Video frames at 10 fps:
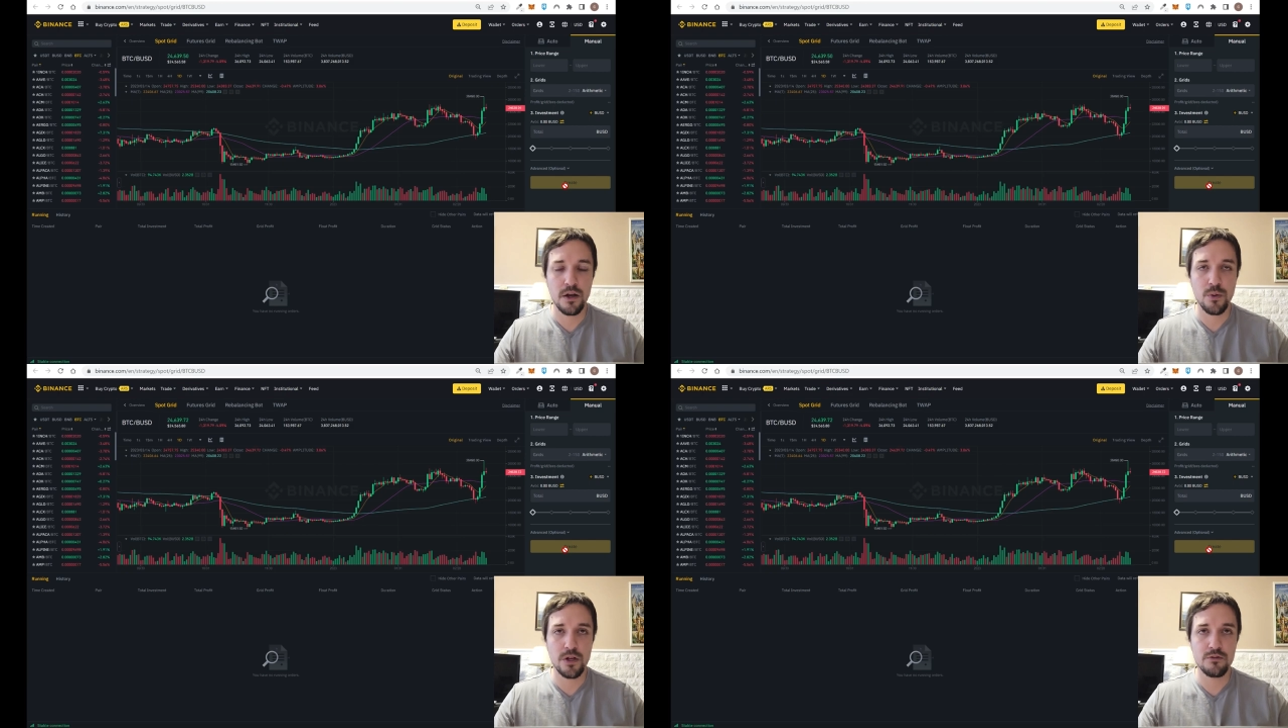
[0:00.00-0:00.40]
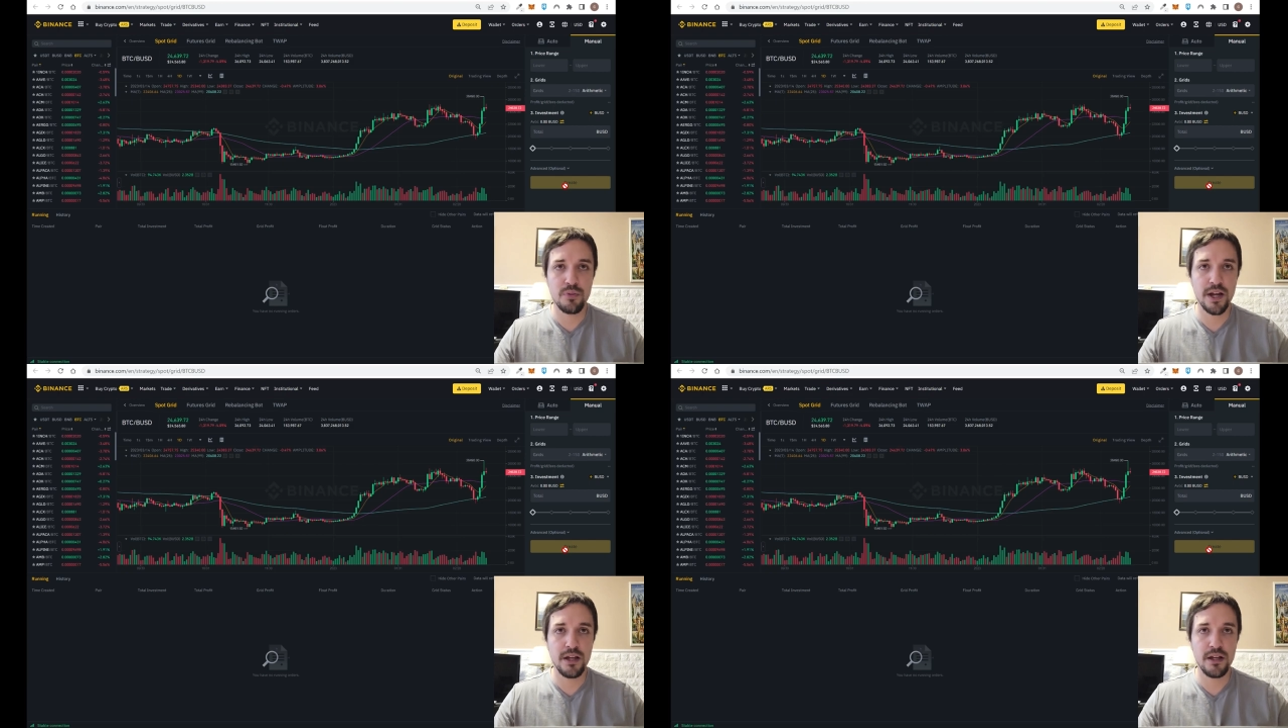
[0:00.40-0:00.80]
We
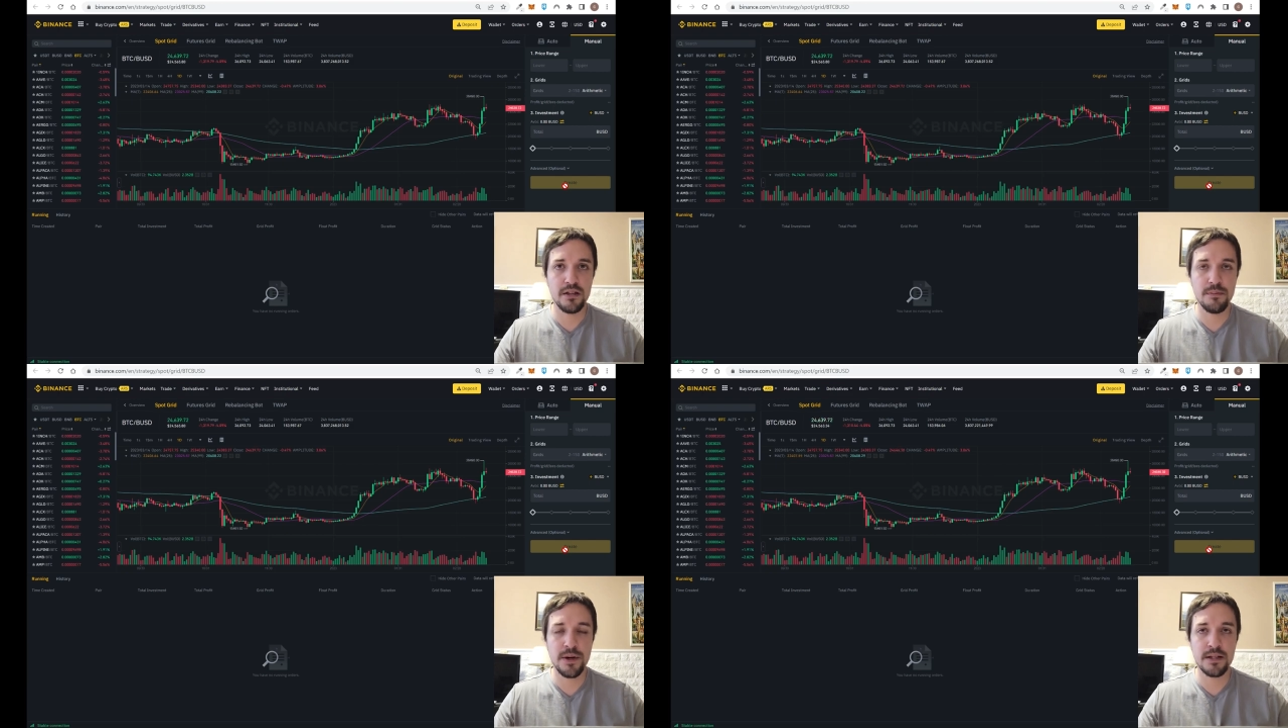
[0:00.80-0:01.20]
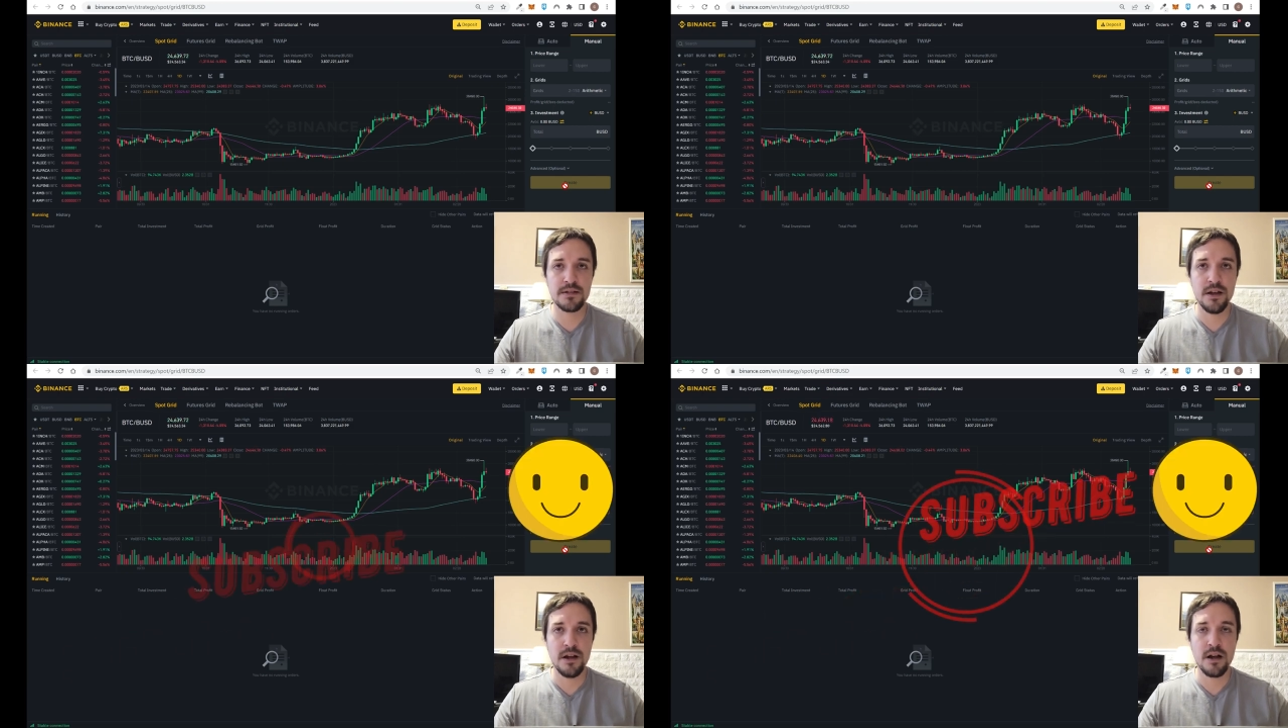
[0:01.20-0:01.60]
explained in the
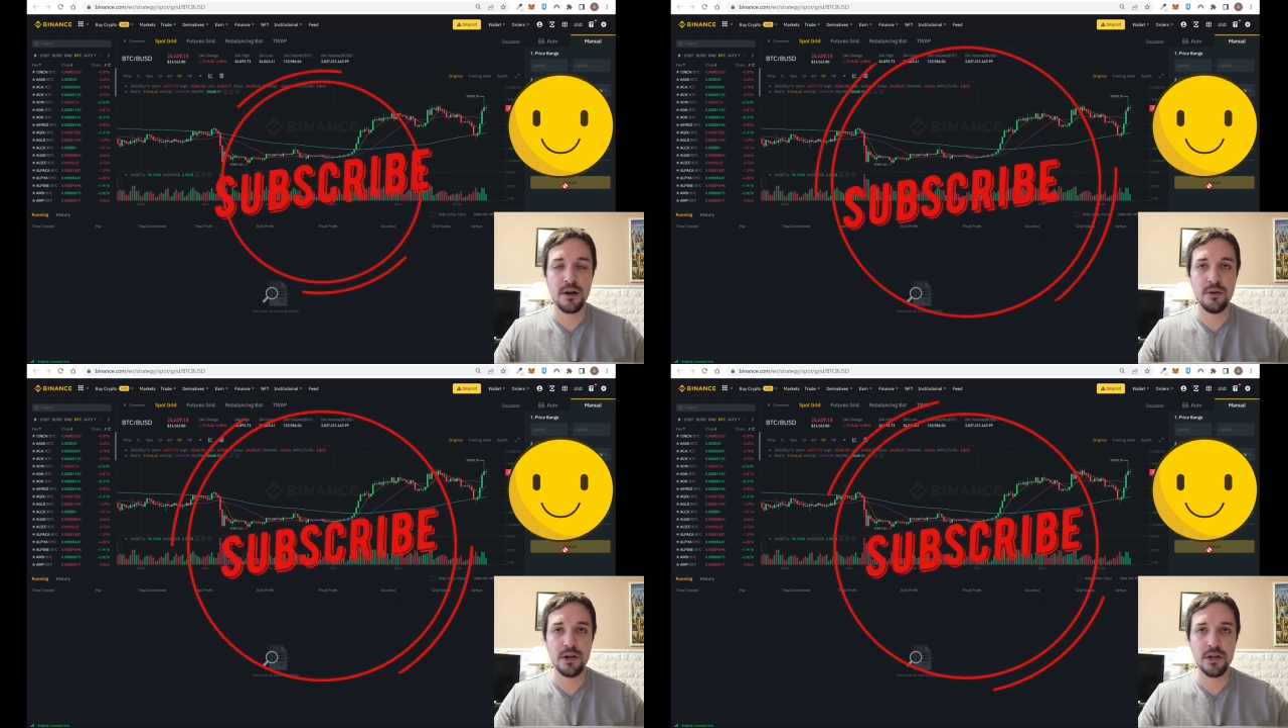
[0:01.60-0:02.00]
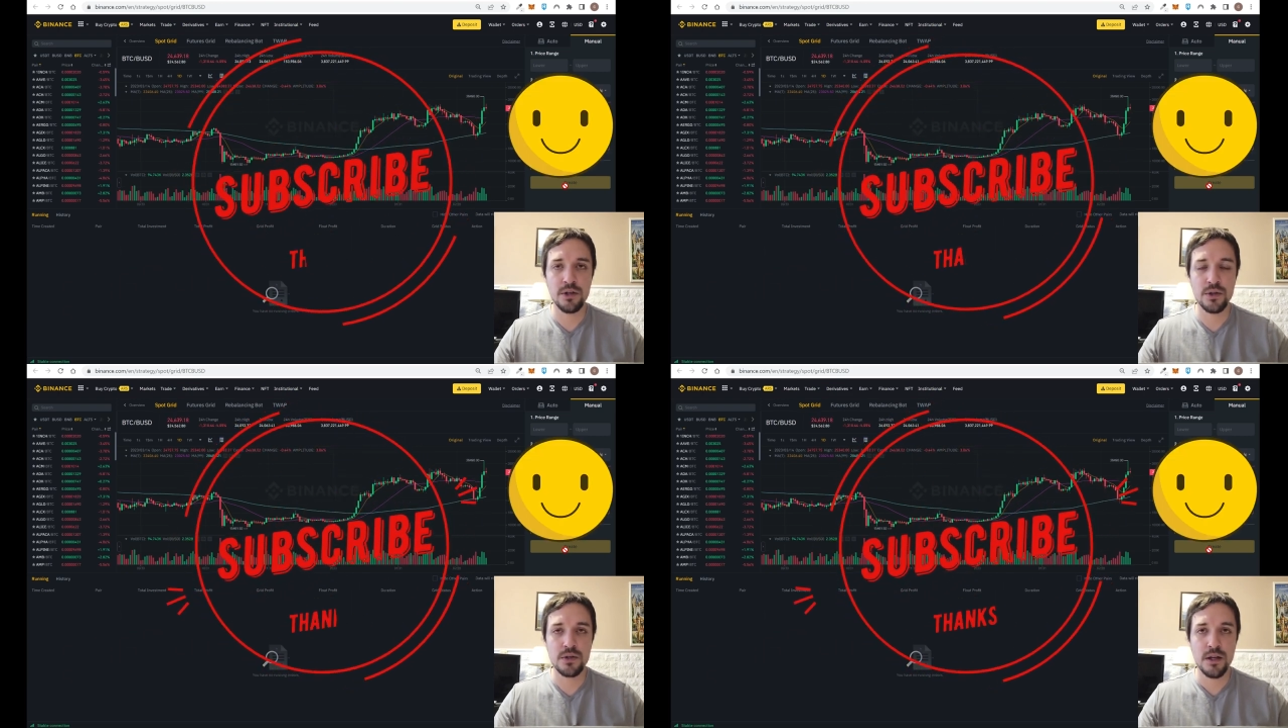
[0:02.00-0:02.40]
past how you can
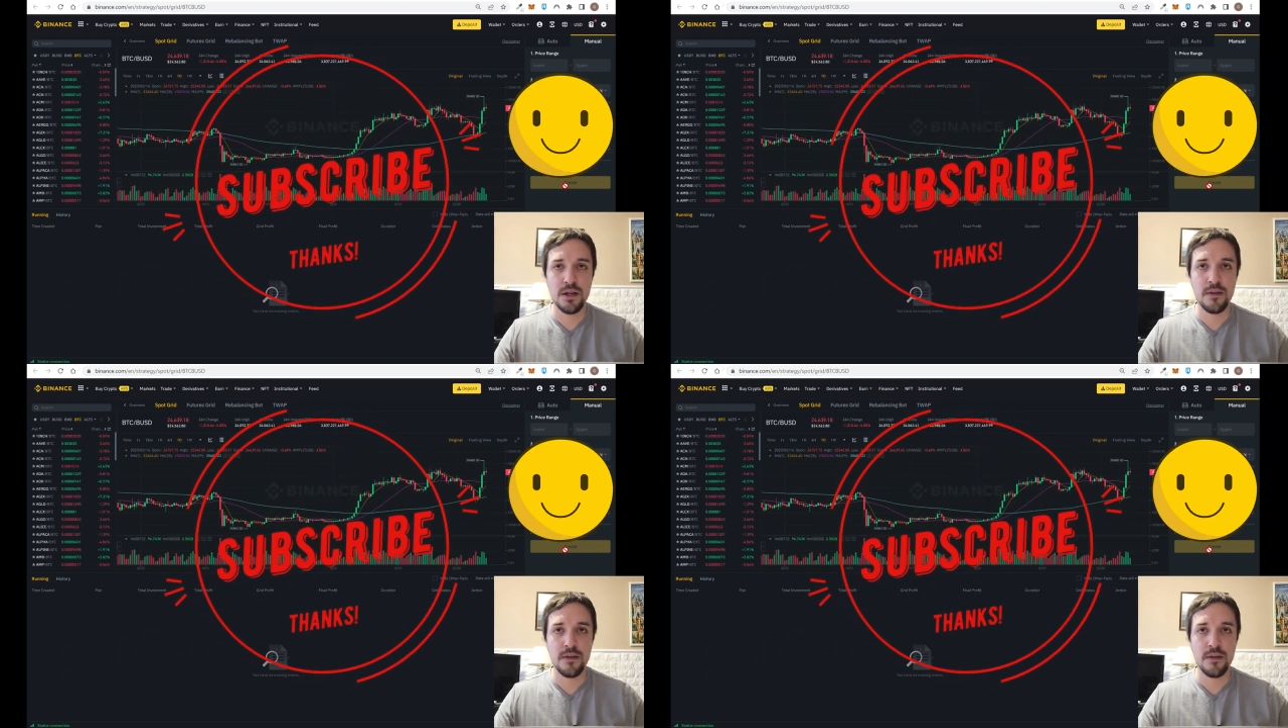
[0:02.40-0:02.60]
use